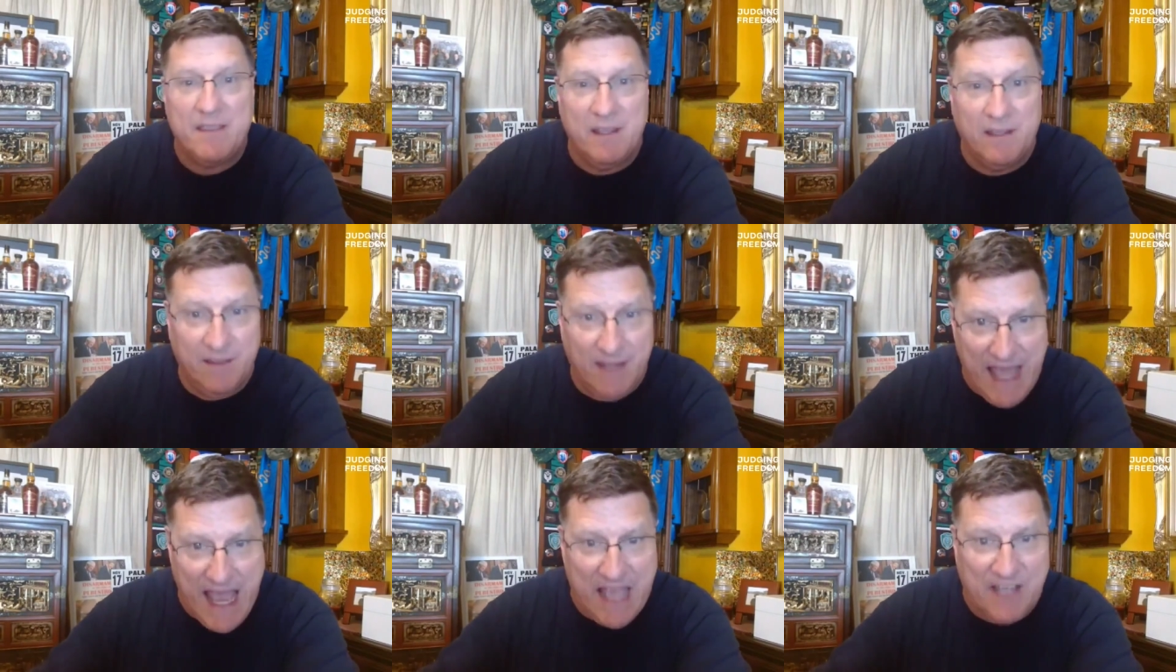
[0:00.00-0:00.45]

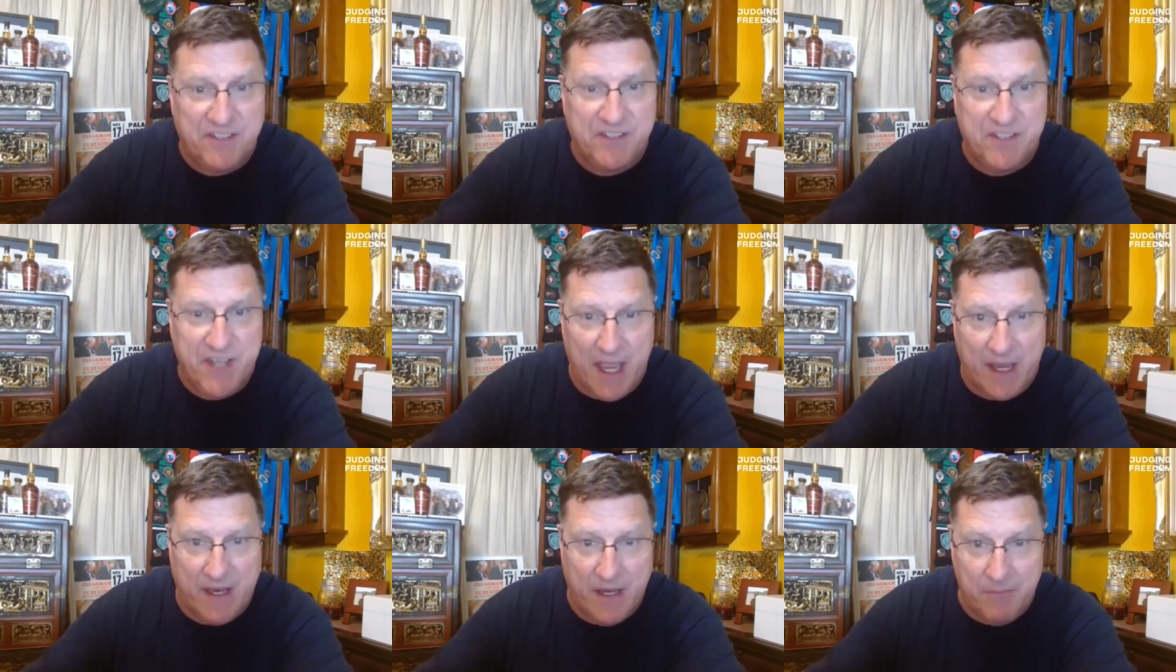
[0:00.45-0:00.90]
at the
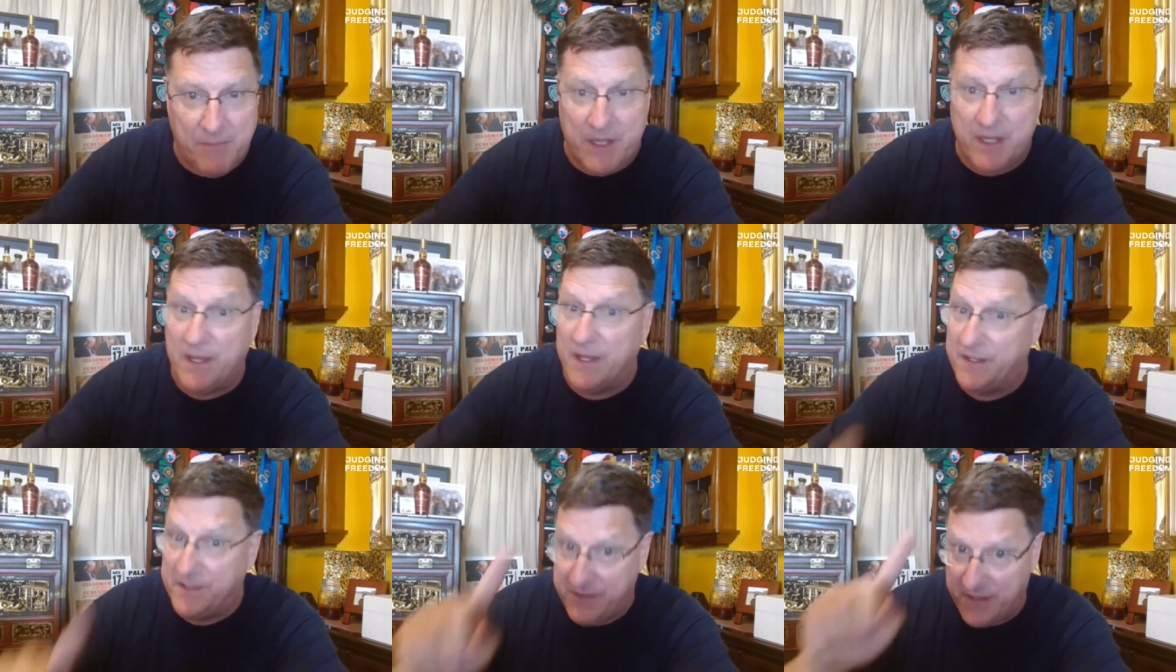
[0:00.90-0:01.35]
last
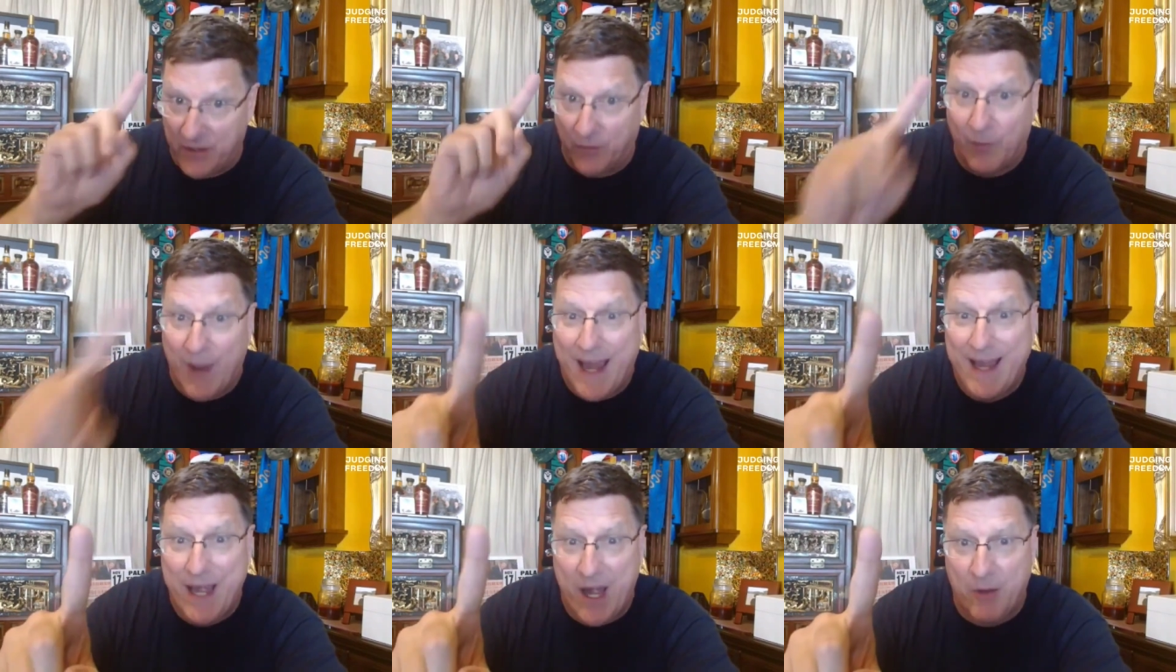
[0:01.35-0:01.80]
second
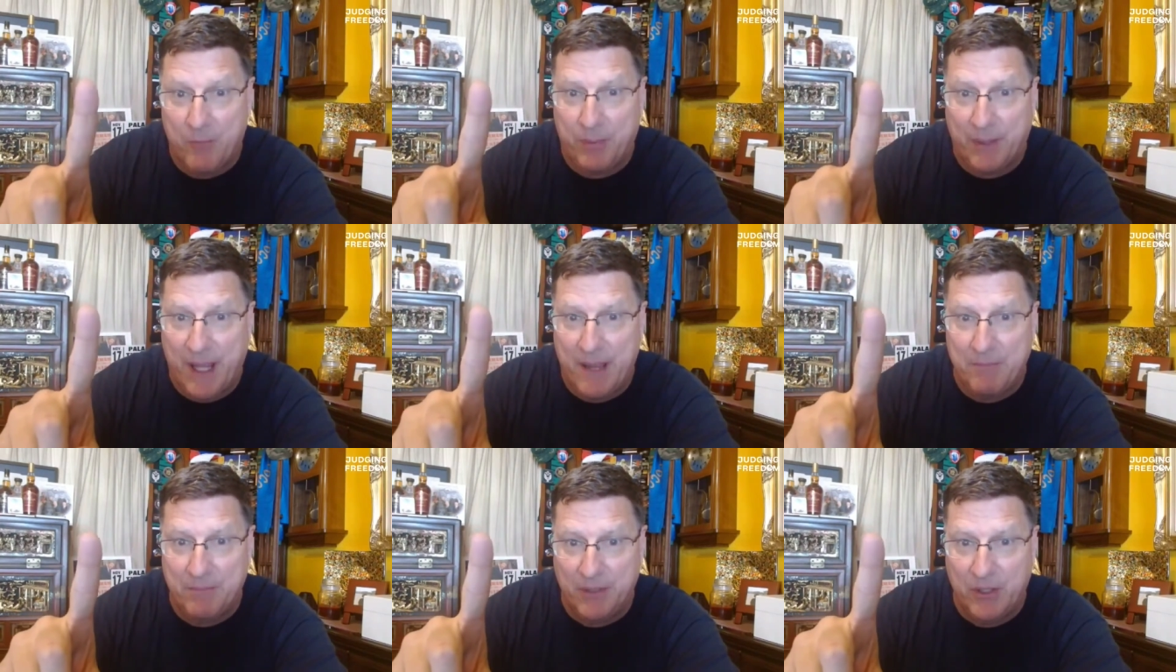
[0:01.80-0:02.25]
because the right
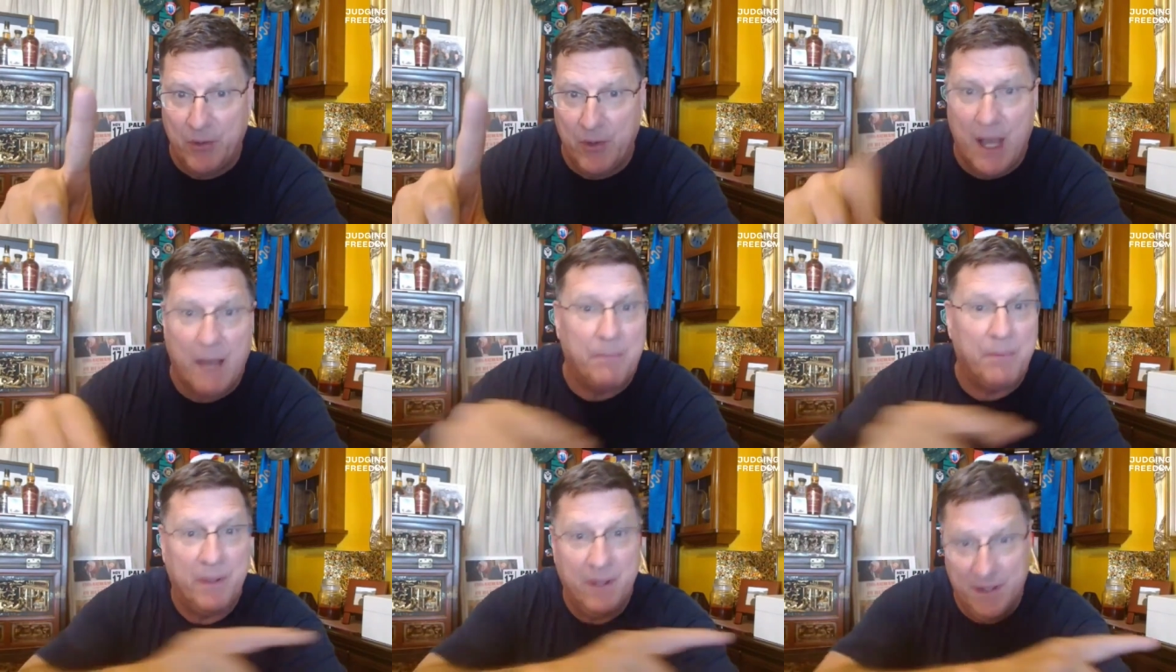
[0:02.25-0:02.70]
airplane
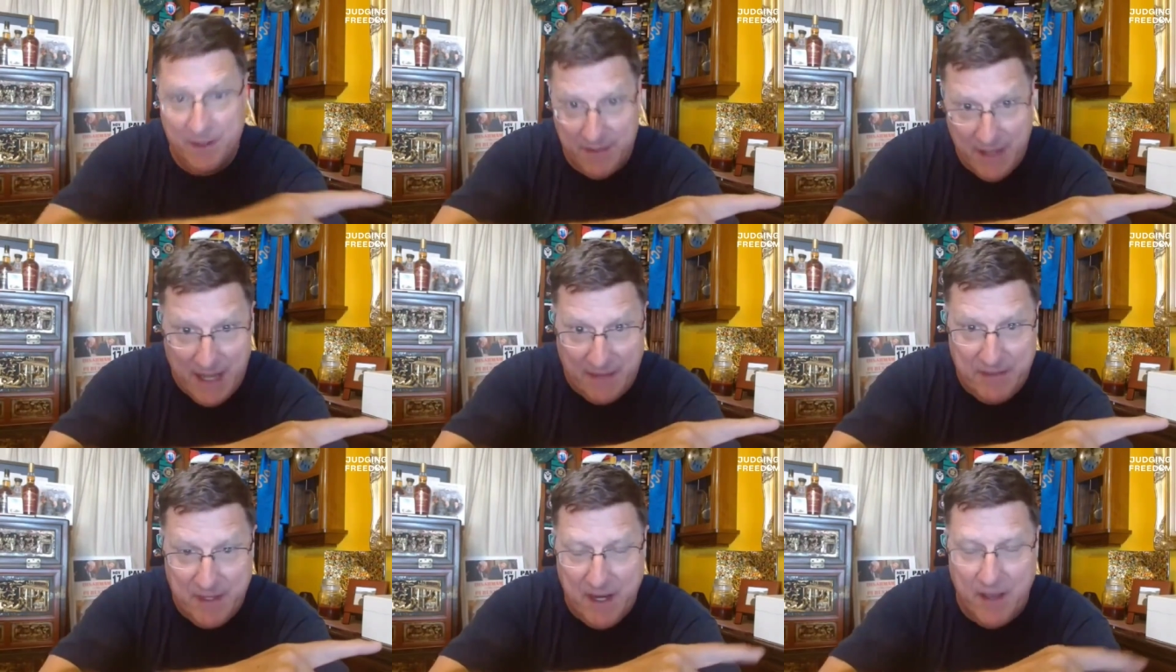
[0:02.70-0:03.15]
blew up,
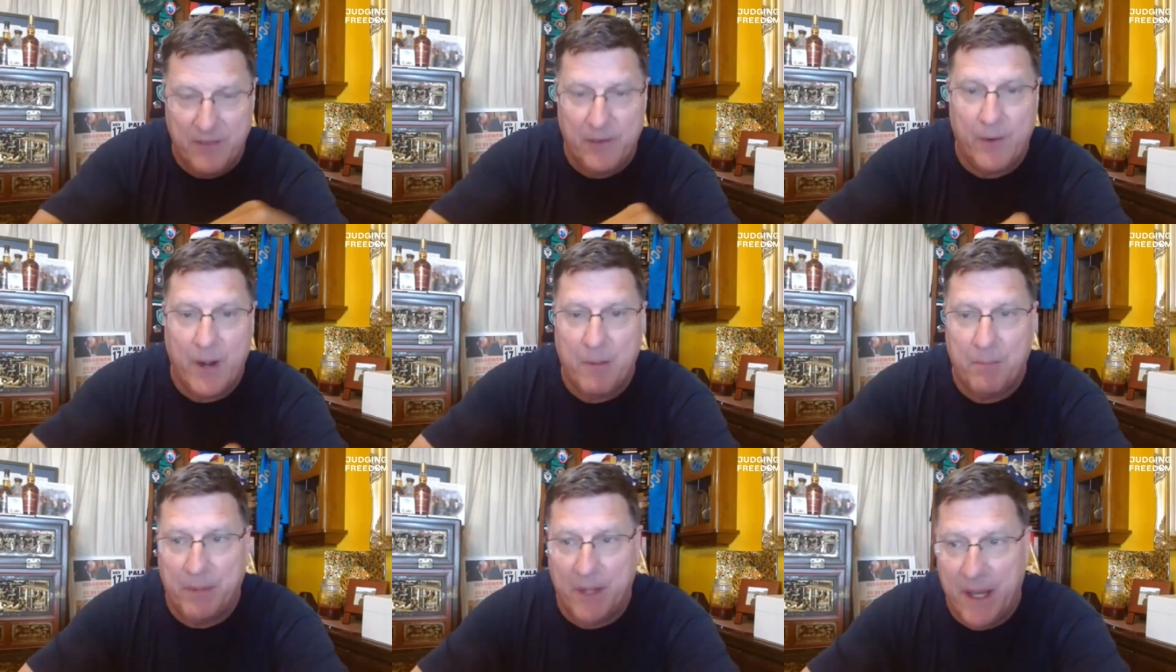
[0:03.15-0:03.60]
not
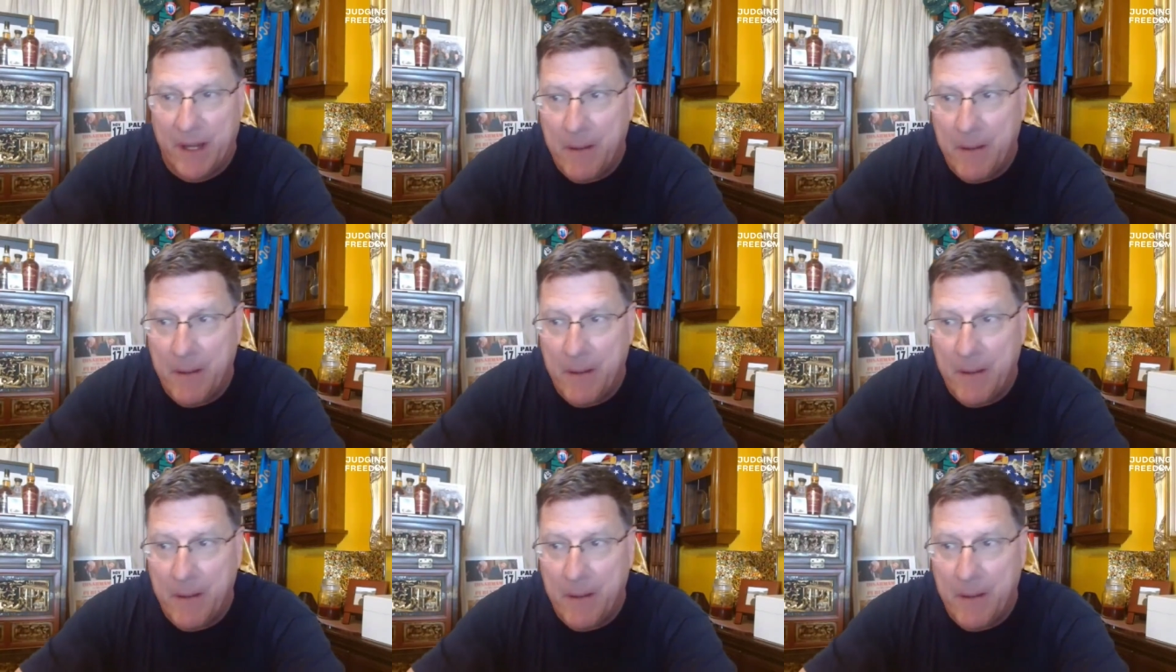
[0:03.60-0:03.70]
the other